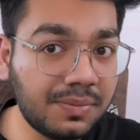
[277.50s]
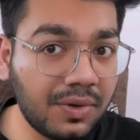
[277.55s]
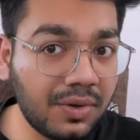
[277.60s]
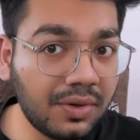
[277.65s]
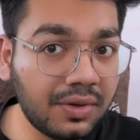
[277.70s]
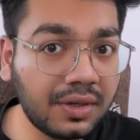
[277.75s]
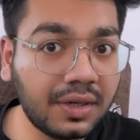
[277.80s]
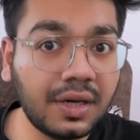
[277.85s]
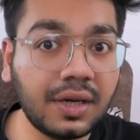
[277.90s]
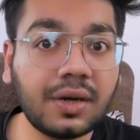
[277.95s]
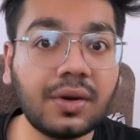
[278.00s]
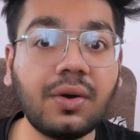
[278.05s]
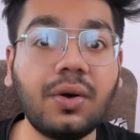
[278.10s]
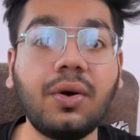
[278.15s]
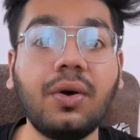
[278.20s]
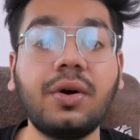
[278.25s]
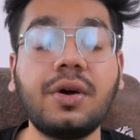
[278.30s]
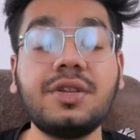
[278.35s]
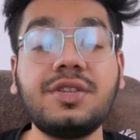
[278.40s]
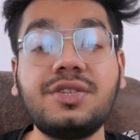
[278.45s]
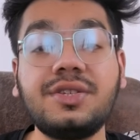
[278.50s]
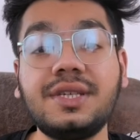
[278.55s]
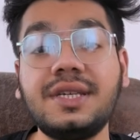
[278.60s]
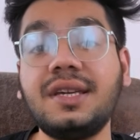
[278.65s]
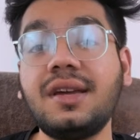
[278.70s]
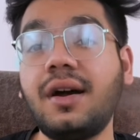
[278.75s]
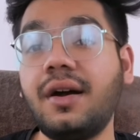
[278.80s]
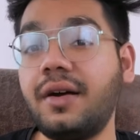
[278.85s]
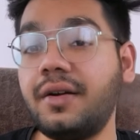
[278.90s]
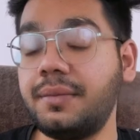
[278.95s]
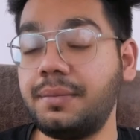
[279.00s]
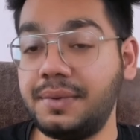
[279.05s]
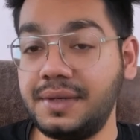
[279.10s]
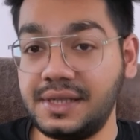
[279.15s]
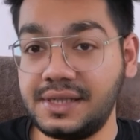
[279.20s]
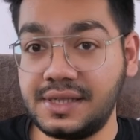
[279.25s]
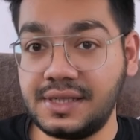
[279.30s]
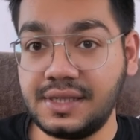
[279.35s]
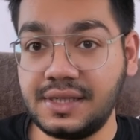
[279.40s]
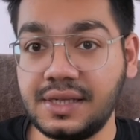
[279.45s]
broker or
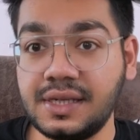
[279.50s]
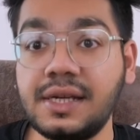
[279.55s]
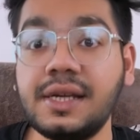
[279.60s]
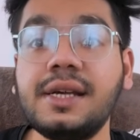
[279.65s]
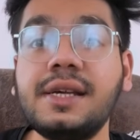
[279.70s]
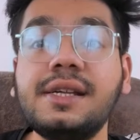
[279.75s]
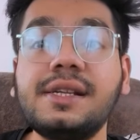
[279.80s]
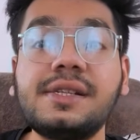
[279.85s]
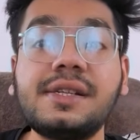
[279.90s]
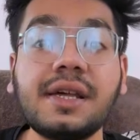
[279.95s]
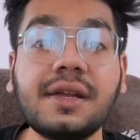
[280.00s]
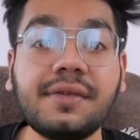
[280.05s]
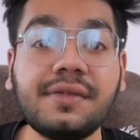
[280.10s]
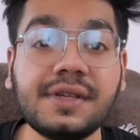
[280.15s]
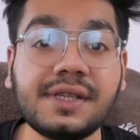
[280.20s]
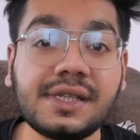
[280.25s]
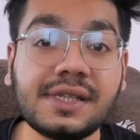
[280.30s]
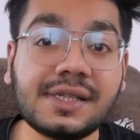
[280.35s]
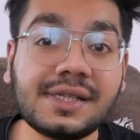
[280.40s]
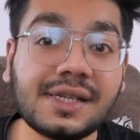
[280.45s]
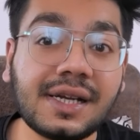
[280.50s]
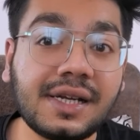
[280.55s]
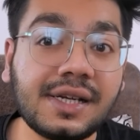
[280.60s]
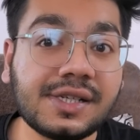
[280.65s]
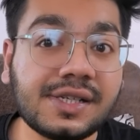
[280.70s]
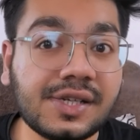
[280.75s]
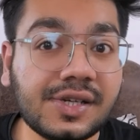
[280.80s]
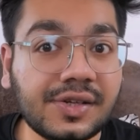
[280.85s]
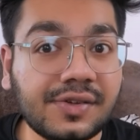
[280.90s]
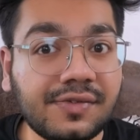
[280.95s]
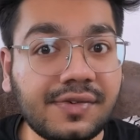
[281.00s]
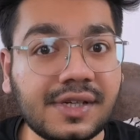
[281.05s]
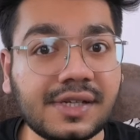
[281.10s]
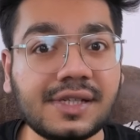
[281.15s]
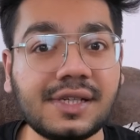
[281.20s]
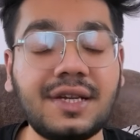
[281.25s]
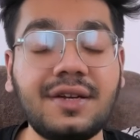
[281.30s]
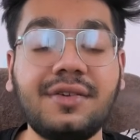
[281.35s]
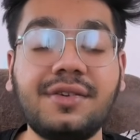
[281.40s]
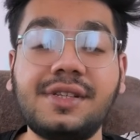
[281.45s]
gRPC services sends
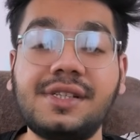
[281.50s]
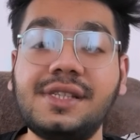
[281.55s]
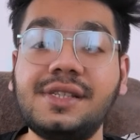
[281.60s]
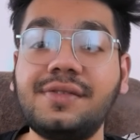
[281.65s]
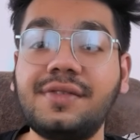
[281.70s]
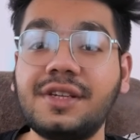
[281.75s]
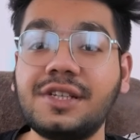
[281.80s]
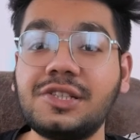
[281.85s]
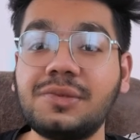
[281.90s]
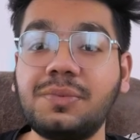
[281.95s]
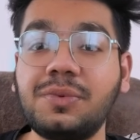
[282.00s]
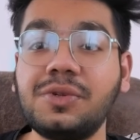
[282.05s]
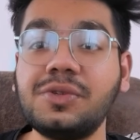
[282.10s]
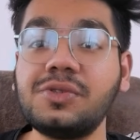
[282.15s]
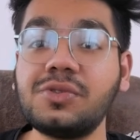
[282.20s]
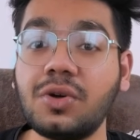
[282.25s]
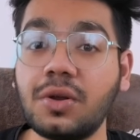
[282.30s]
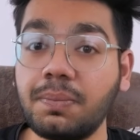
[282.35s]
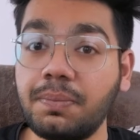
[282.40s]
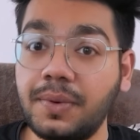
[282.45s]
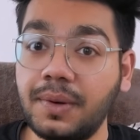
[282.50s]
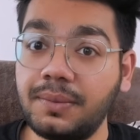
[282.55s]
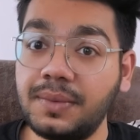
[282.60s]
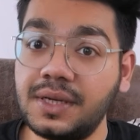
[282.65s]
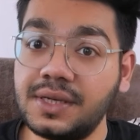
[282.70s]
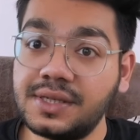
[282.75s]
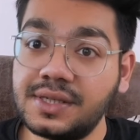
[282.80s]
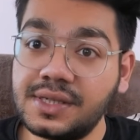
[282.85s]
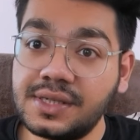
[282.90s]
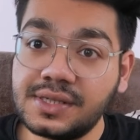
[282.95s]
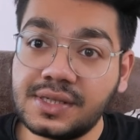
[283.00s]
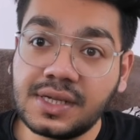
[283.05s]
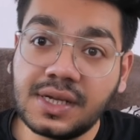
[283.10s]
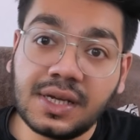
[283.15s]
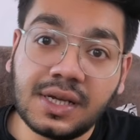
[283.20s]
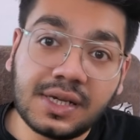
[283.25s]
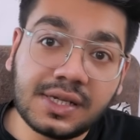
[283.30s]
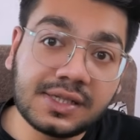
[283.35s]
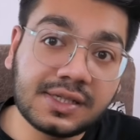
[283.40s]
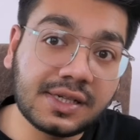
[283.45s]
requests and receive response or publishes
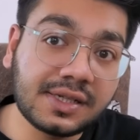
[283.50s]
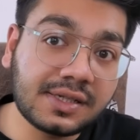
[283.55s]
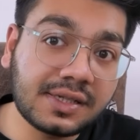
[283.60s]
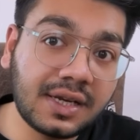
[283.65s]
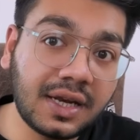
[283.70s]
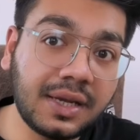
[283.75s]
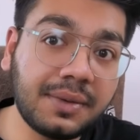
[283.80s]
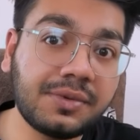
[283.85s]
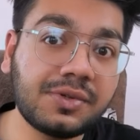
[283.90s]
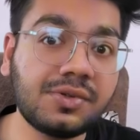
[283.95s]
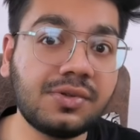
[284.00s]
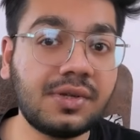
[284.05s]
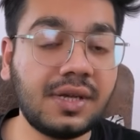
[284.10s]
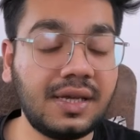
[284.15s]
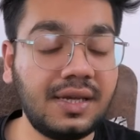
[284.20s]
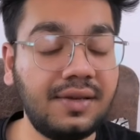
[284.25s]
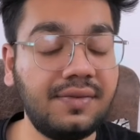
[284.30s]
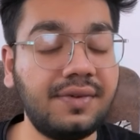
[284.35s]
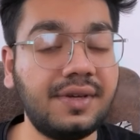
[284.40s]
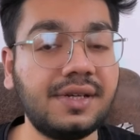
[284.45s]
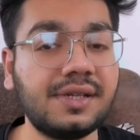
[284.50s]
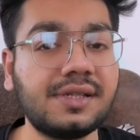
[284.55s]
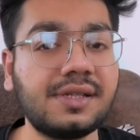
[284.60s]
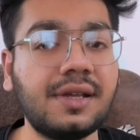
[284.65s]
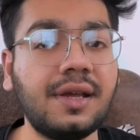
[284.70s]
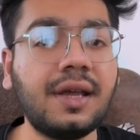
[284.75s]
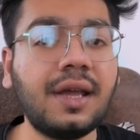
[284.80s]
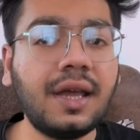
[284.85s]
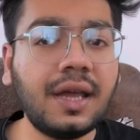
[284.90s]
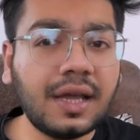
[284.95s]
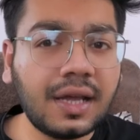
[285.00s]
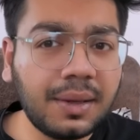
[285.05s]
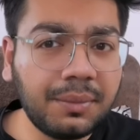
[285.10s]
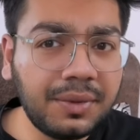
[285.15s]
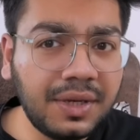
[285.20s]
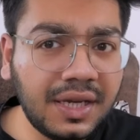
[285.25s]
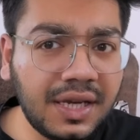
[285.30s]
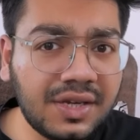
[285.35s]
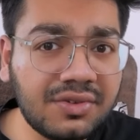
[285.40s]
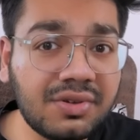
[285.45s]
subscribes to the events
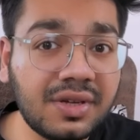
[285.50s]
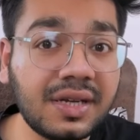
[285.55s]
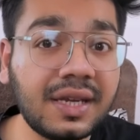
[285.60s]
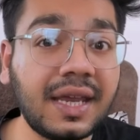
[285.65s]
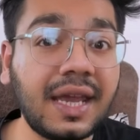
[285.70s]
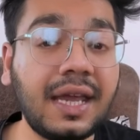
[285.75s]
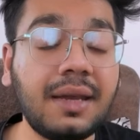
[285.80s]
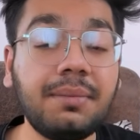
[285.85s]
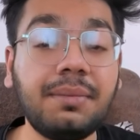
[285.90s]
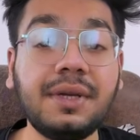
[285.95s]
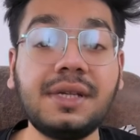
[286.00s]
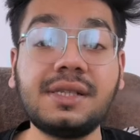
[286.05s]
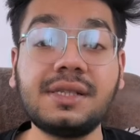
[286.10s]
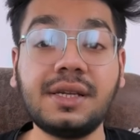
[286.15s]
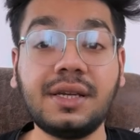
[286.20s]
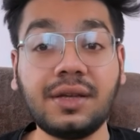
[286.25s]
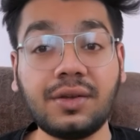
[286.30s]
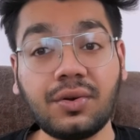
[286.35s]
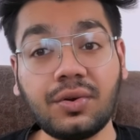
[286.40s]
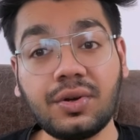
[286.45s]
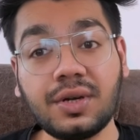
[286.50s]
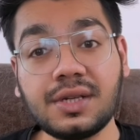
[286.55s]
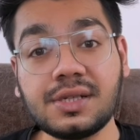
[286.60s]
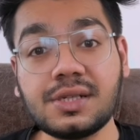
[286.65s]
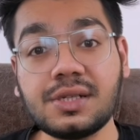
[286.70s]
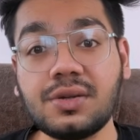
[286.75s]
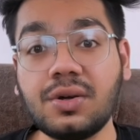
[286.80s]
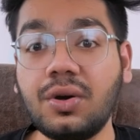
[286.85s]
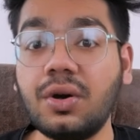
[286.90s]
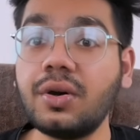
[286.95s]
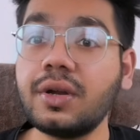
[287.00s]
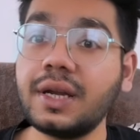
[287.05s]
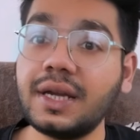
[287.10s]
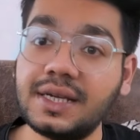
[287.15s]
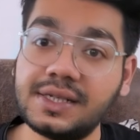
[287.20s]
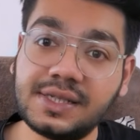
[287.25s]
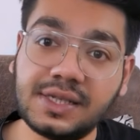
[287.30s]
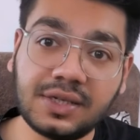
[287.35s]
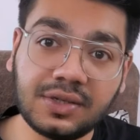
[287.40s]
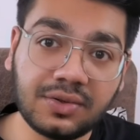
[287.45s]
communication can be synchronous or
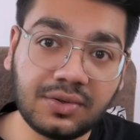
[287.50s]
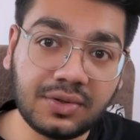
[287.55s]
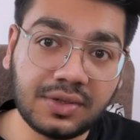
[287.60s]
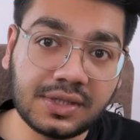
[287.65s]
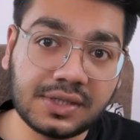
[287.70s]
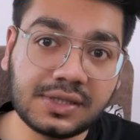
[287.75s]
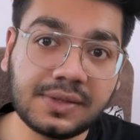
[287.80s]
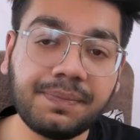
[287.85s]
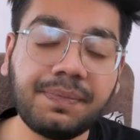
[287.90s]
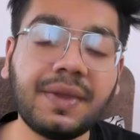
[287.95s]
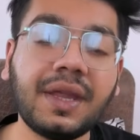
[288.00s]
asynchronous